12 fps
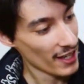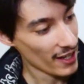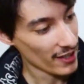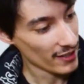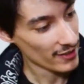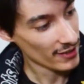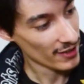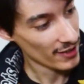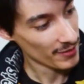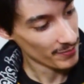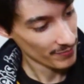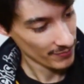
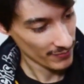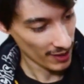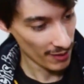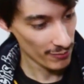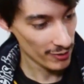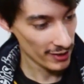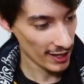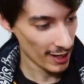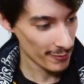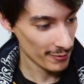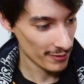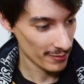And I'm pretty
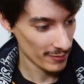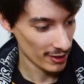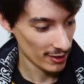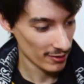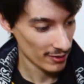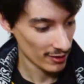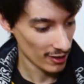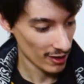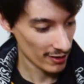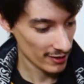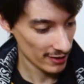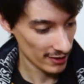happy with him though,
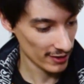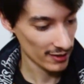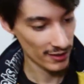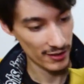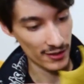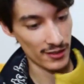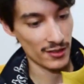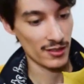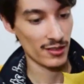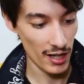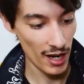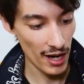honestly.
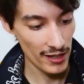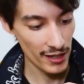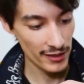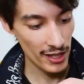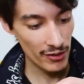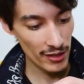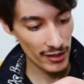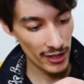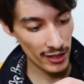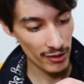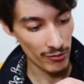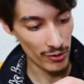And I doubt that
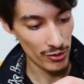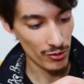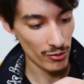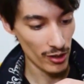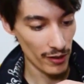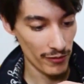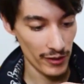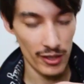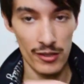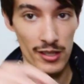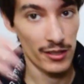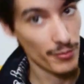NECA would do a
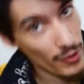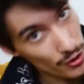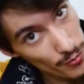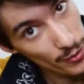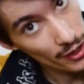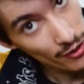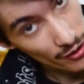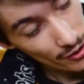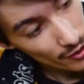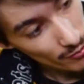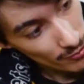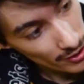figure that's much bigger than
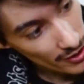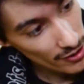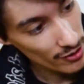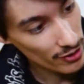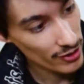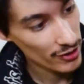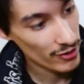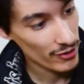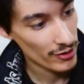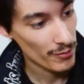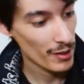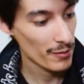this one either, you know,
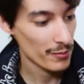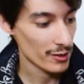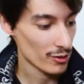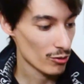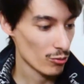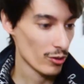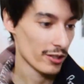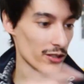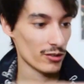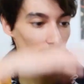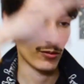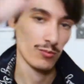and they maybe do one
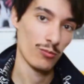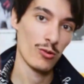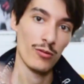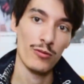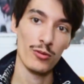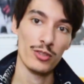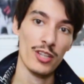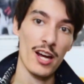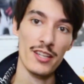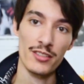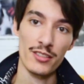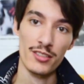that's more full
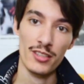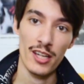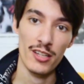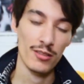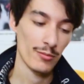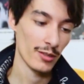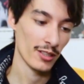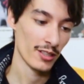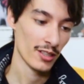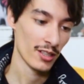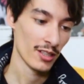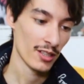size and scale, but
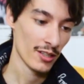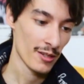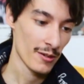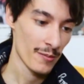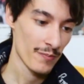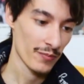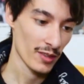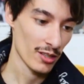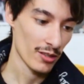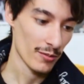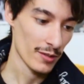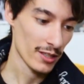
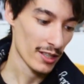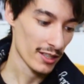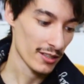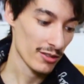you know what I mean? Like